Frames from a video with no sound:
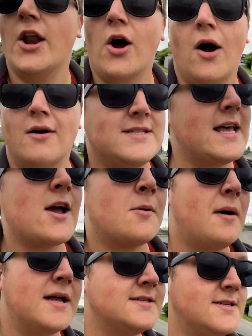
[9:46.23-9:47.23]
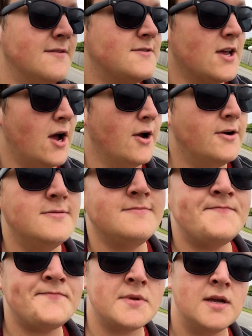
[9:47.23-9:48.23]
know I was that competitive, so
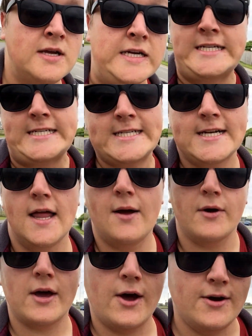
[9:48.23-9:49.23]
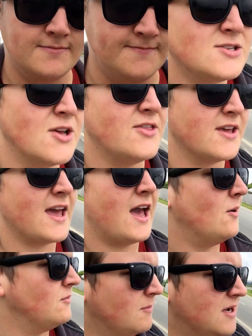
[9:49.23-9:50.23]
there we go. Don't think it
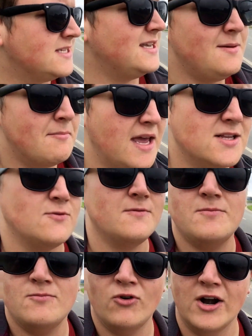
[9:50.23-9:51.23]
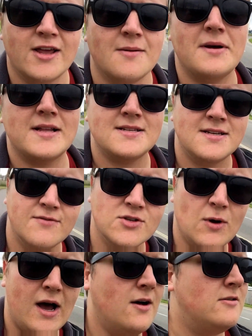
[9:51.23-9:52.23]
helped that my teammates were really competitive
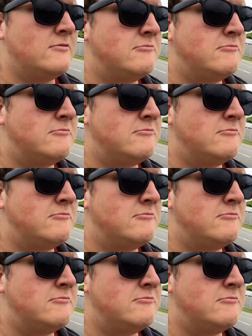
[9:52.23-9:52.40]
as well.